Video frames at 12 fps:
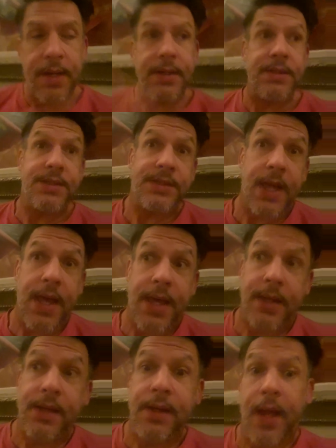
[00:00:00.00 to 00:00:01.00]
And
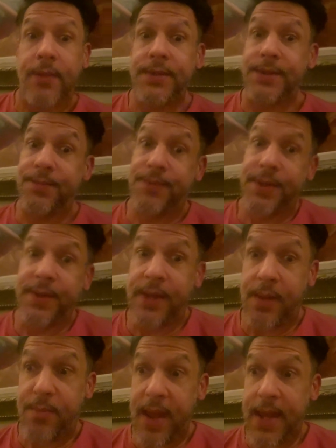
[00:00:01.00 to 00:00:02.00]
instead, I was completely
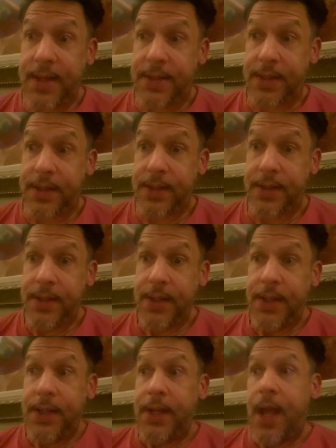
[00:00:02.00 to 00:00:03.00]
abandoned.
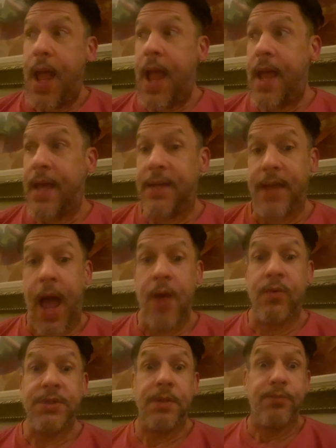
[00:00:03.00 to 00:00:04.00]
And I
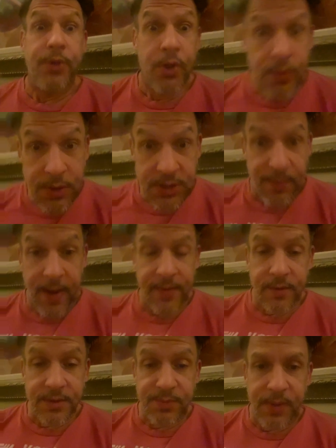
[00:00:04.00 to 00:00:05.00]
was abused by
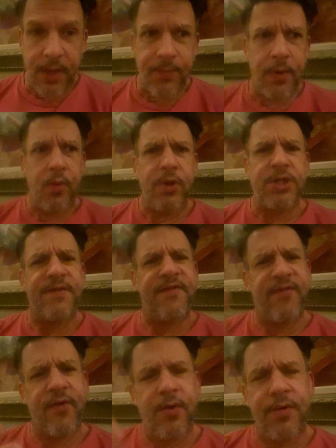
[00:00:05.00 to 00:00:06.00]
those people, which
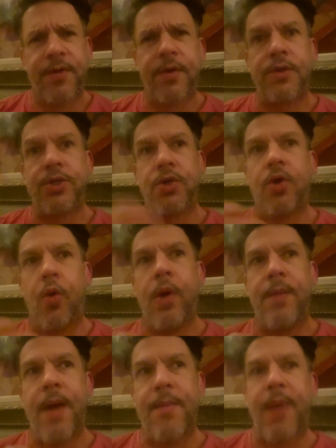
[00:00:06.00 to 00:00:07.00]
further took
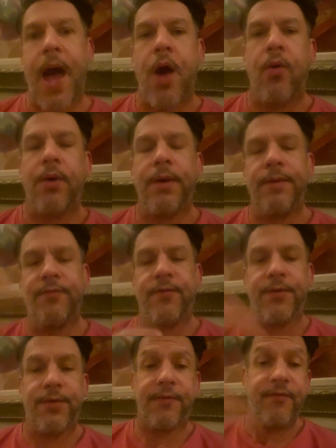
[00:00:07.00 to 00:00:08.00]
away my power and
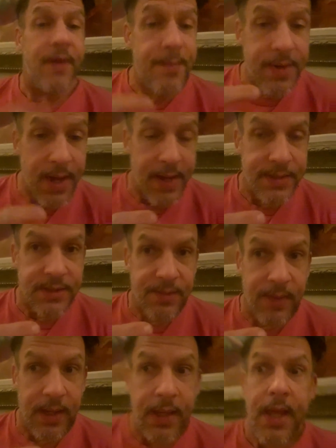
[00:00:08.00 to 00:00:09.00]
further feminized
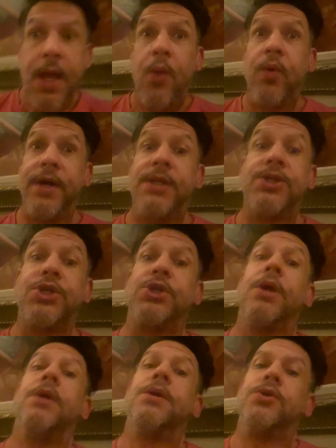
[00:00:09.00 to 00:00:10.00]
me,
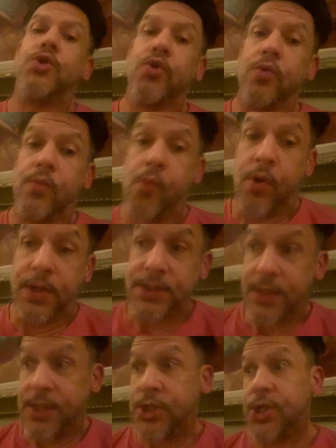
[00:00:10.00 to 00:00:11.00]
which drew more
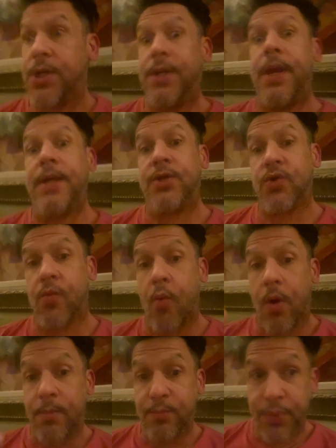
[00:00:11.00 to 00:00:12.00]
attention and drew
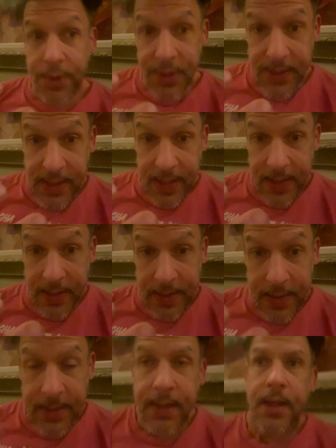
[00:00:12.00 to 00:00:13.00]
more bullying